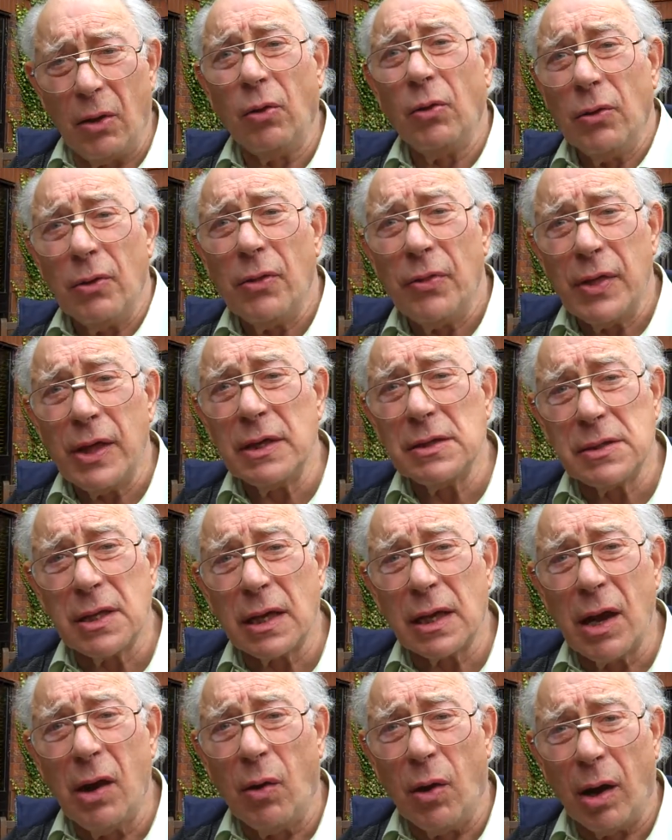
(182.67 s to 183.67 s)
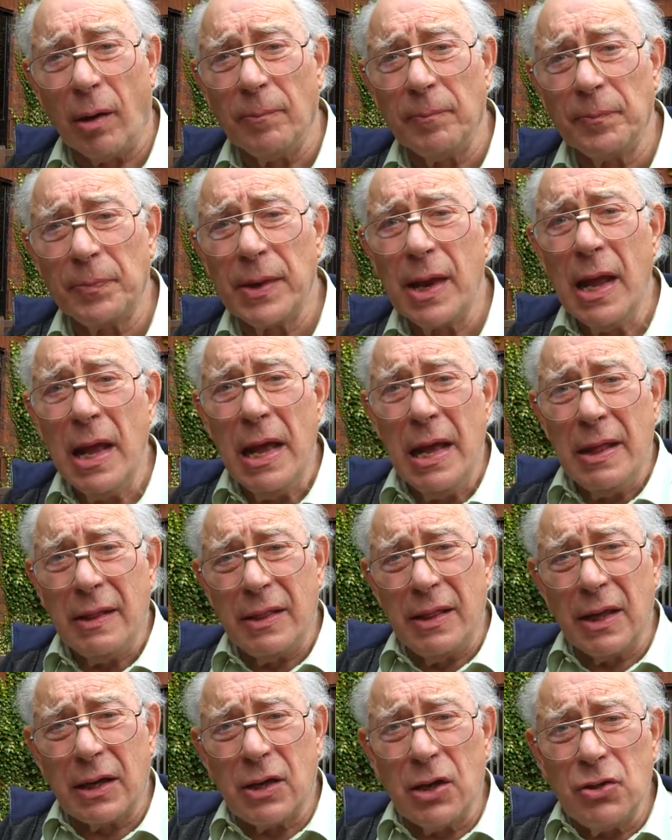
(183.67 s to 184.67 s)
all the things that go on.
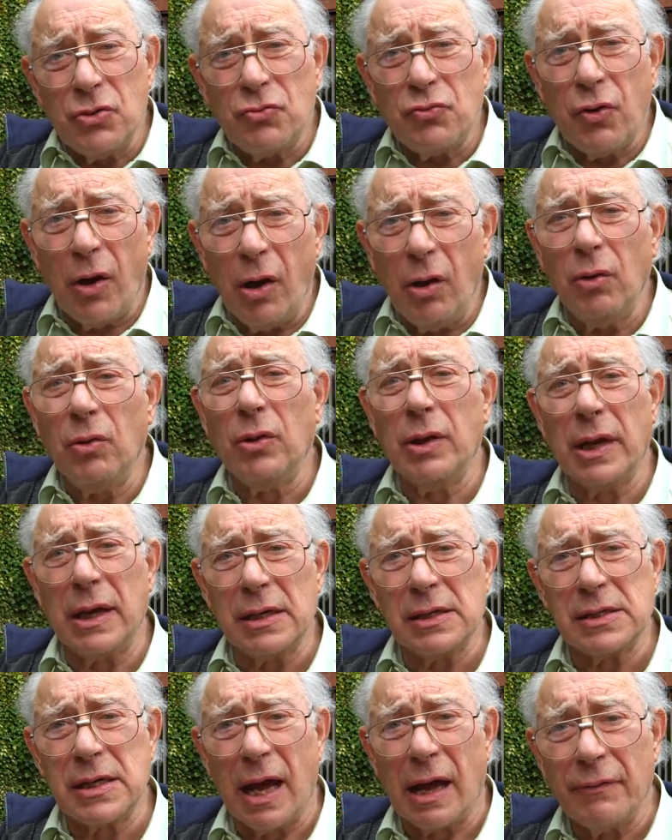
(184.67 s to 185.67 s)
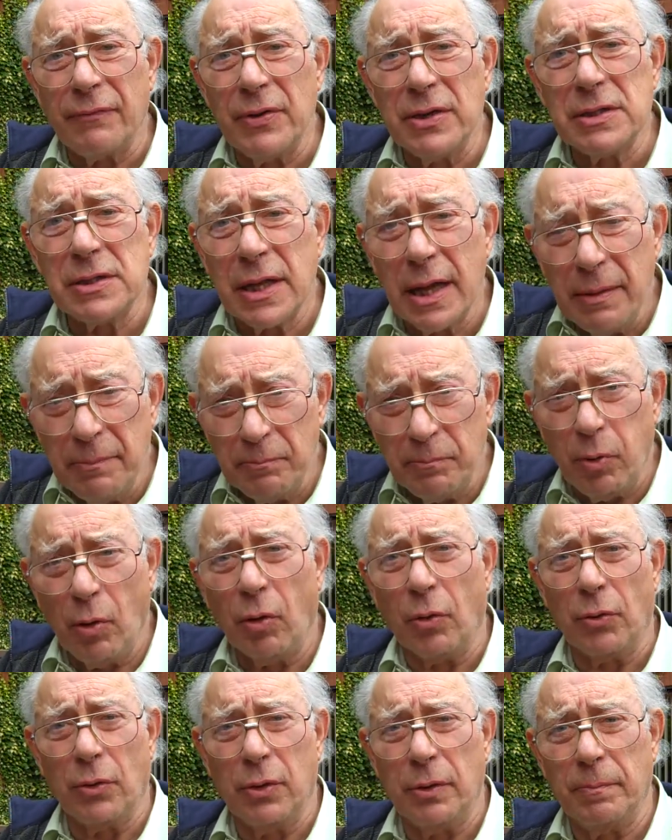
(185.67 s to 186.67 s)
The controlling stuff is the
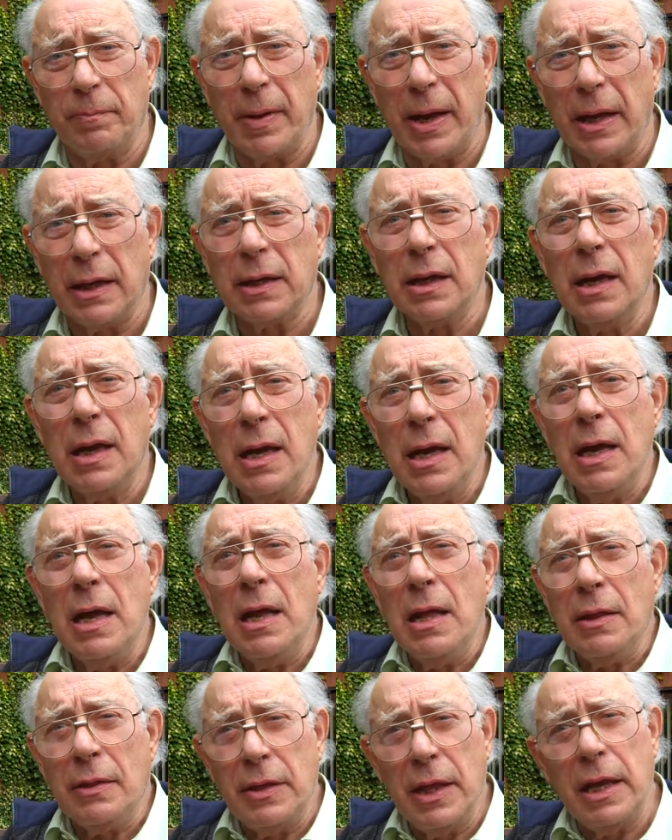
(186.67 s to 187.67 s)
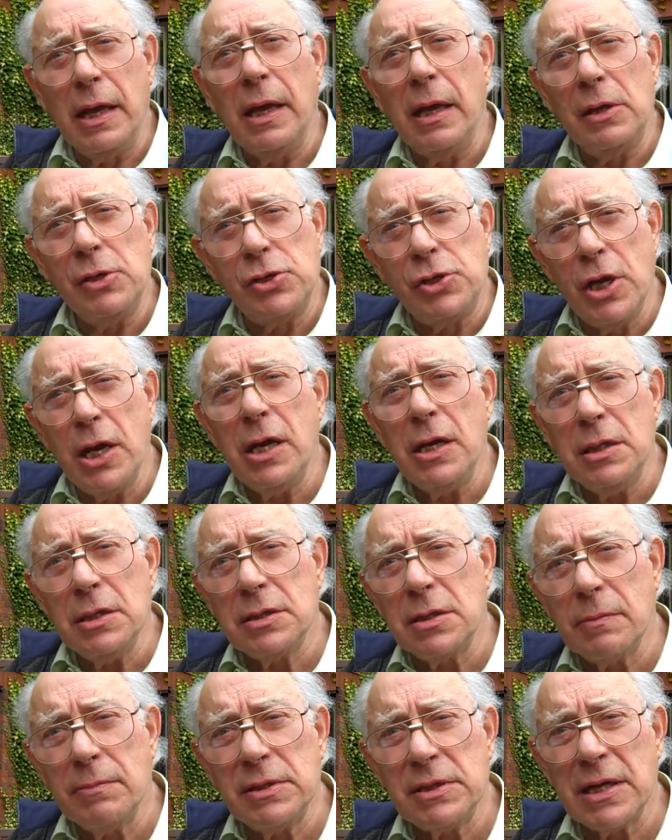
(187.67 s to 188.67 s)
important bit. The
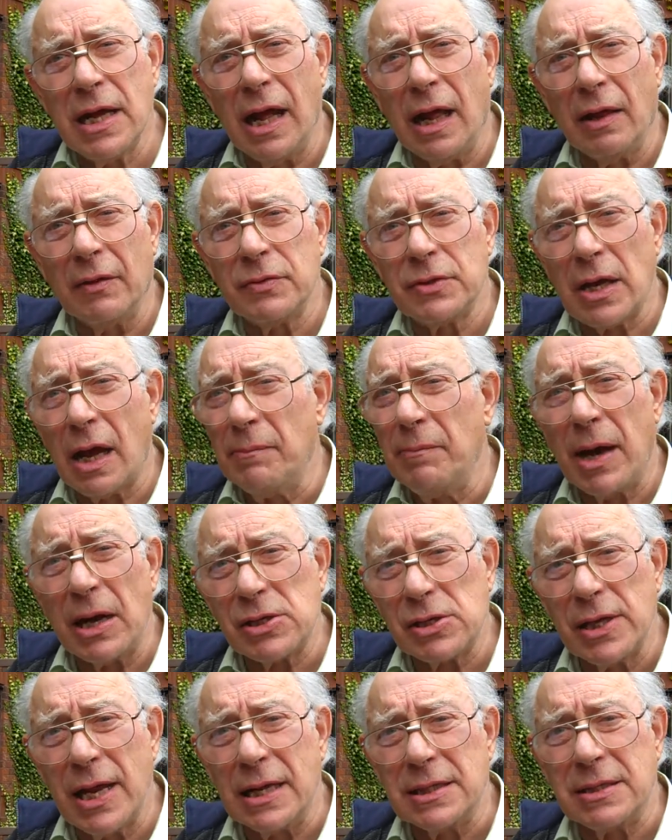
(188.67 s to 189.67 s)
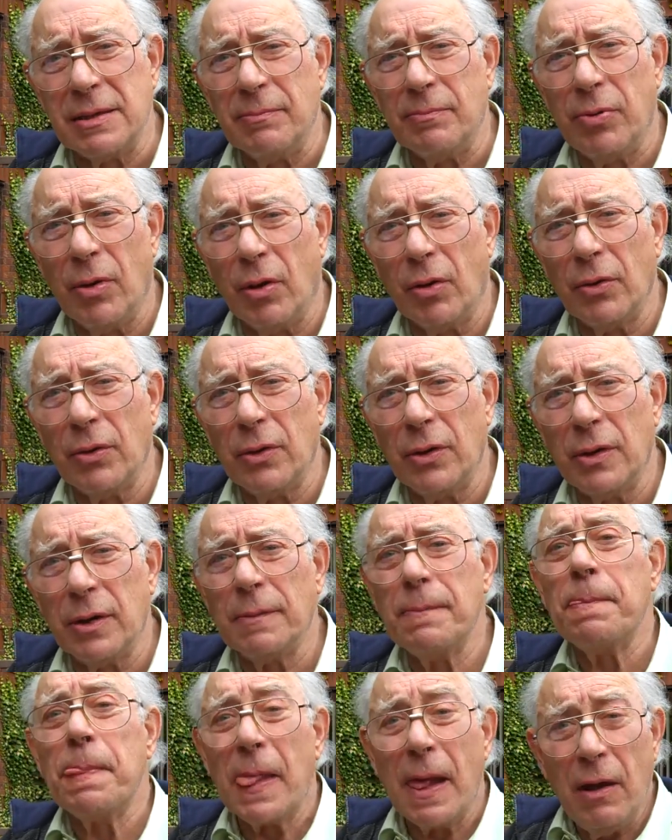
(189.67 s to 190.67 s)
genes themselves are much less important.
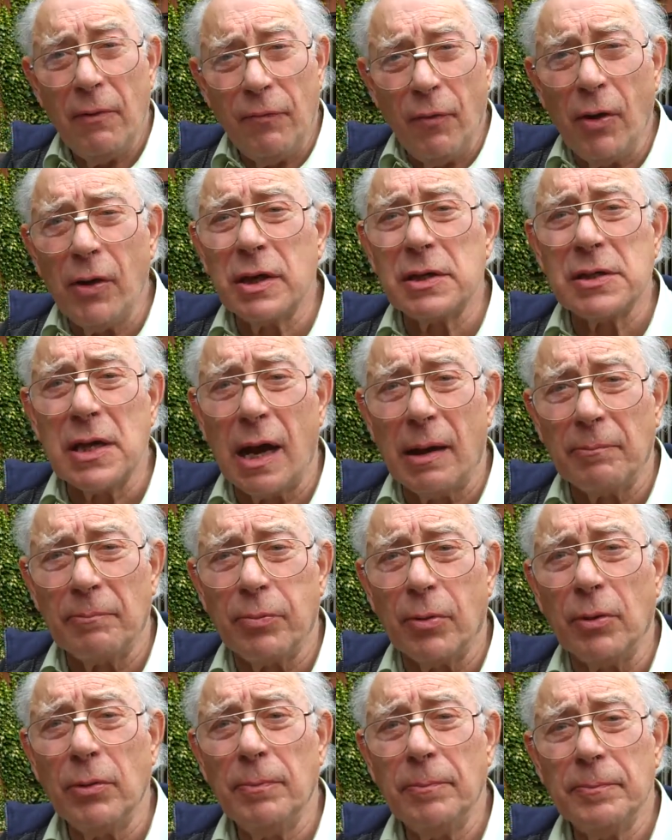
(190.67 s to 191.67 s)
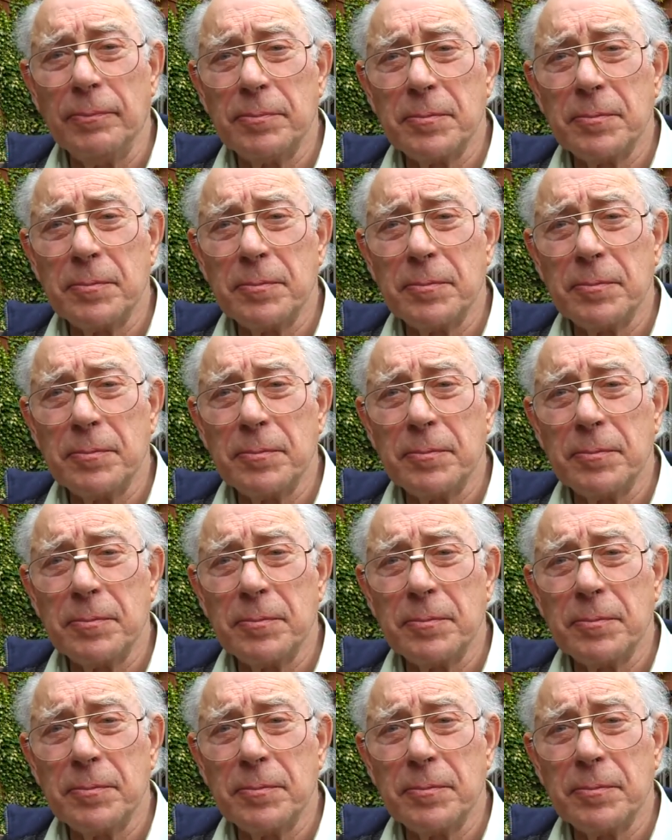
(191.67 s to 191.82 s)
For example,